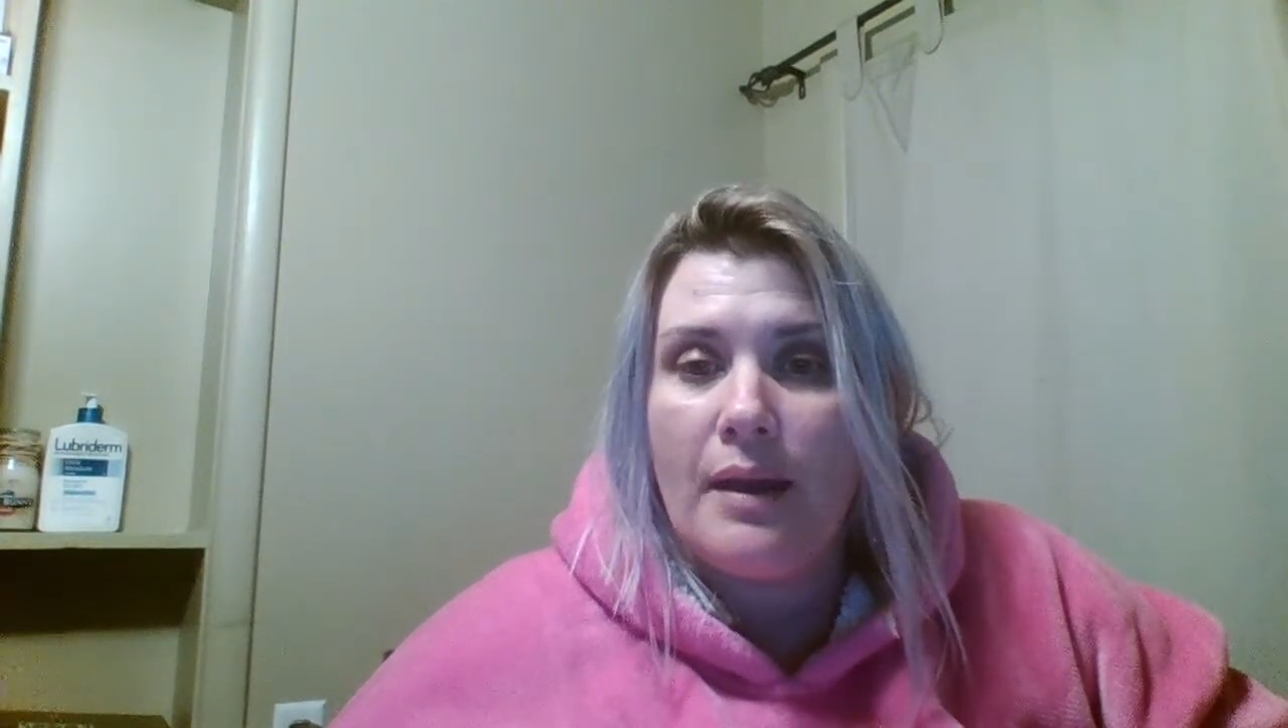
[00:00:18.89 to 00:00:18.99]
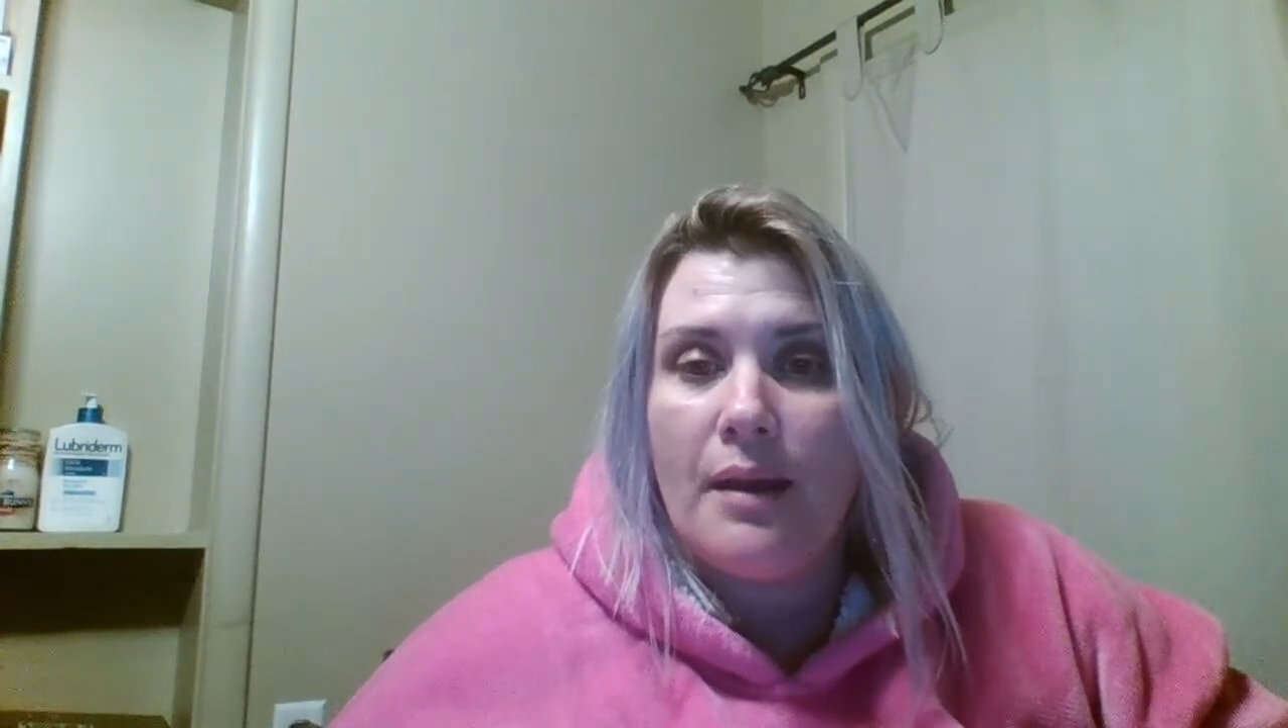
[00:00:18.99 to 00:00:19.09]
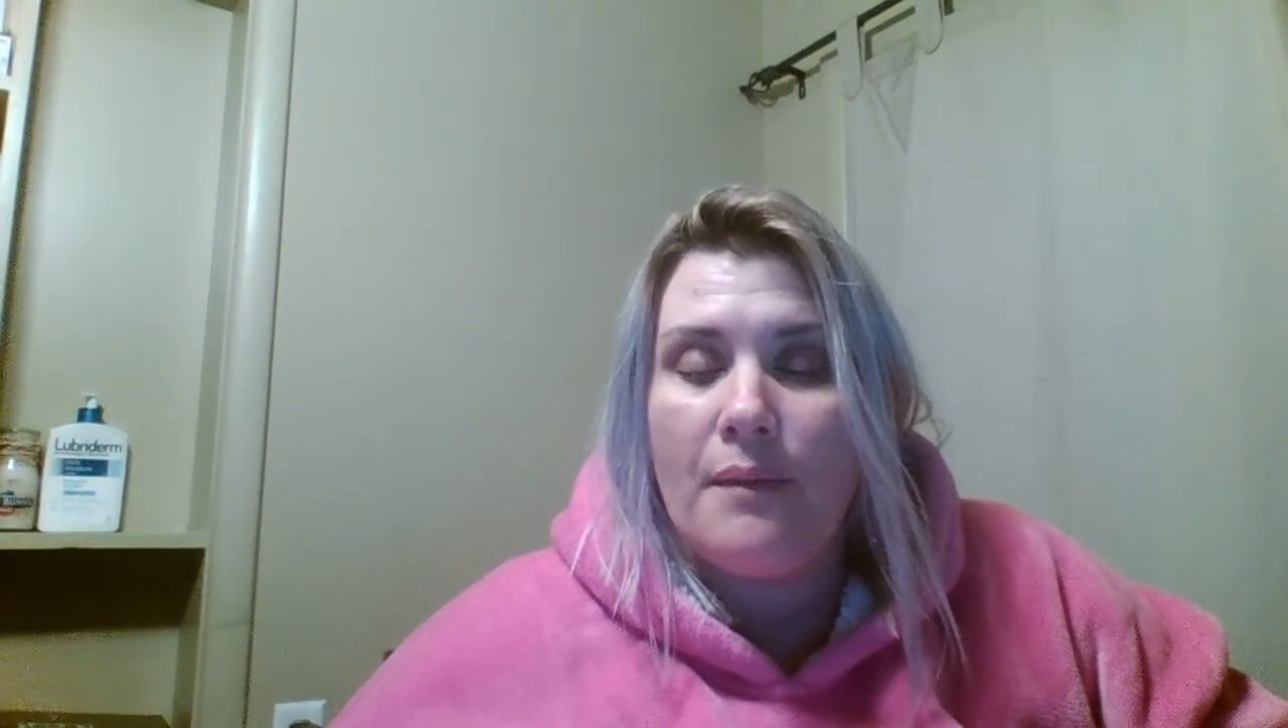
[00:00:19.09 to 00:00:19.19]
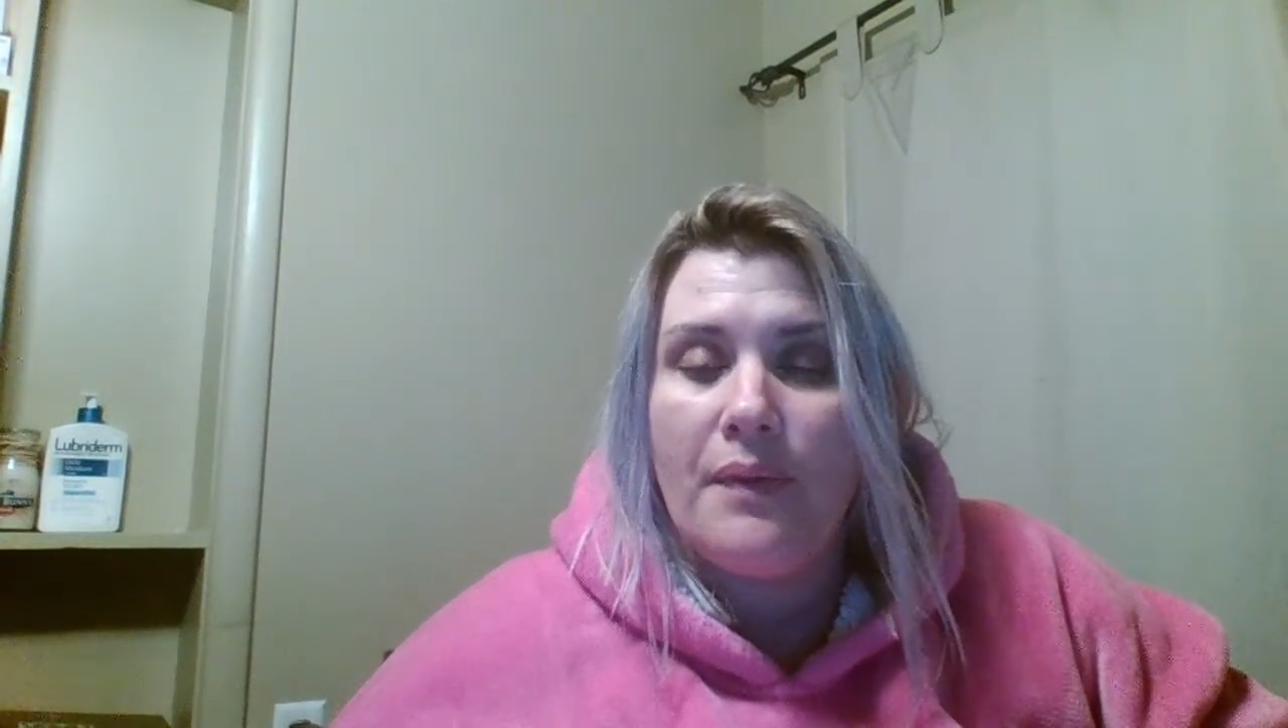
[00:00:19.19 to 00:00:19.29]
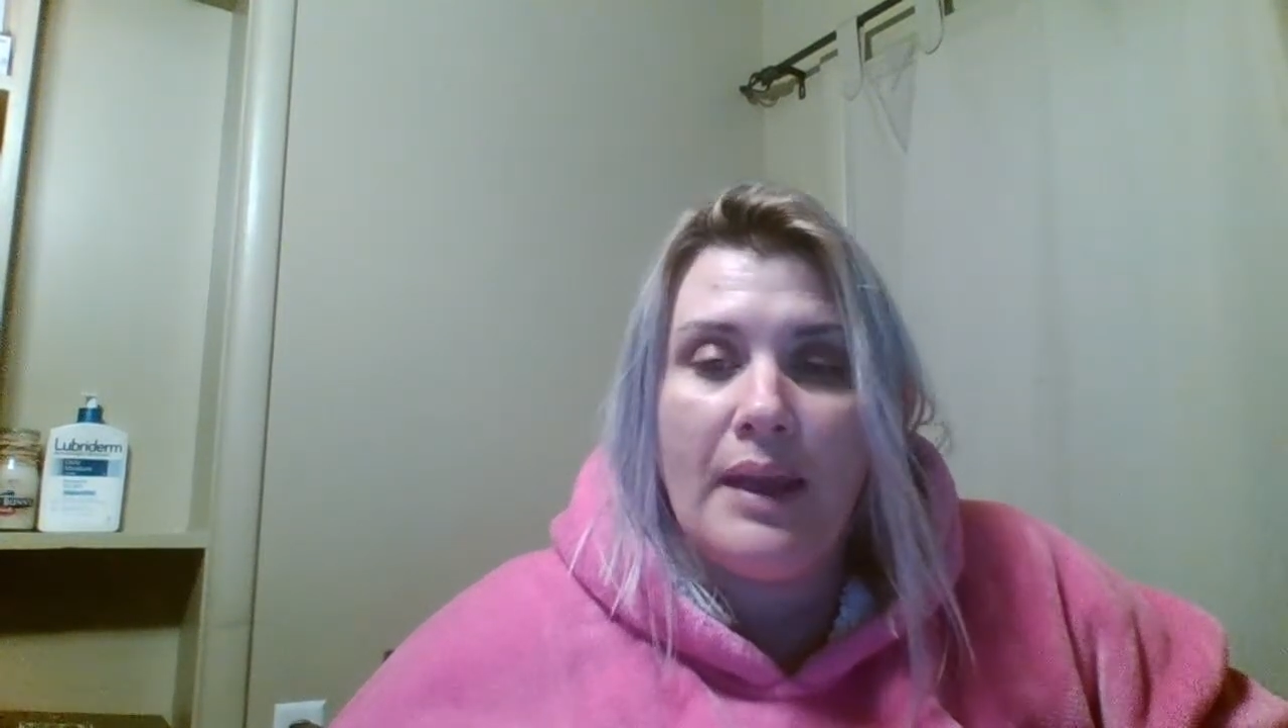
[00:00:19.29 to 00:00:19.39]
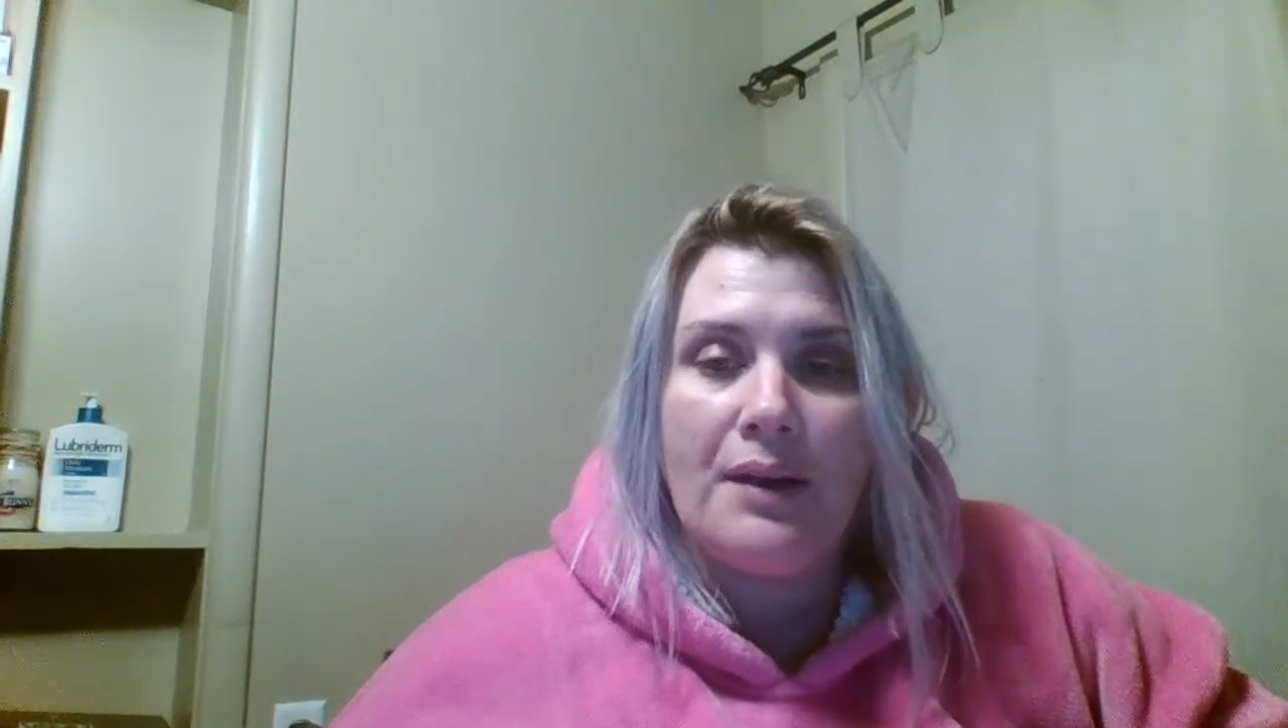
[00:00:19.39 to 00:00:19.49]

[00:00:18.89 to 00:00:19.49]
the